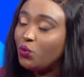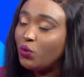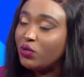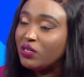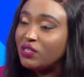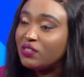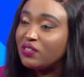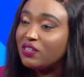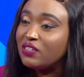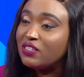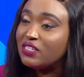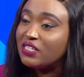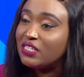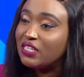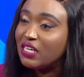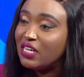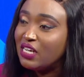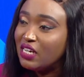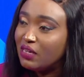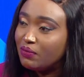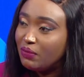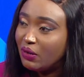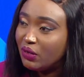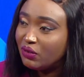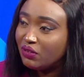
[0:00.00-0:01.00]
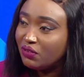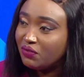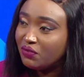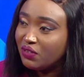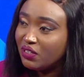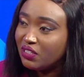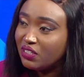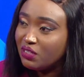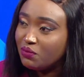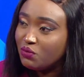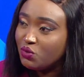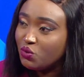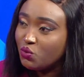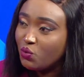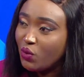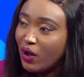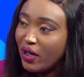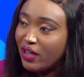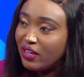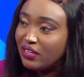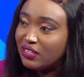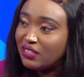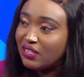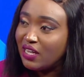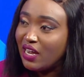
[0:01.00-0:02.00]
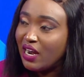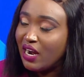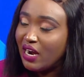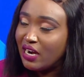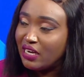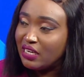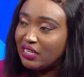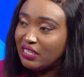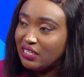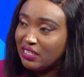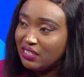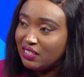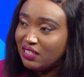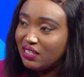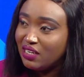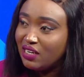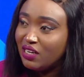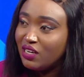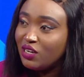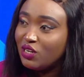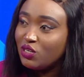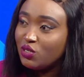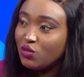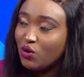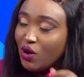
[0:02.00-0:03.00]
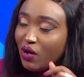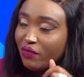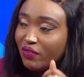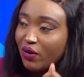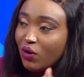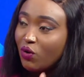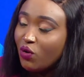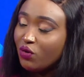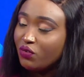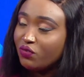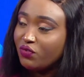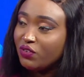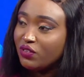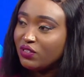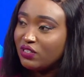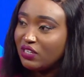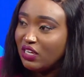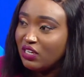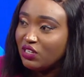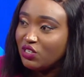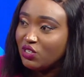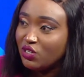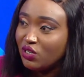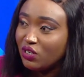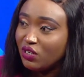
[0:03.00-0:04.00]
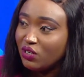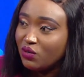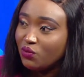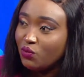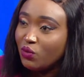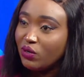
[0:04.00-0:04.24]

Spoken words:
What is it saying about the victims? Why is there a need to have a conversation?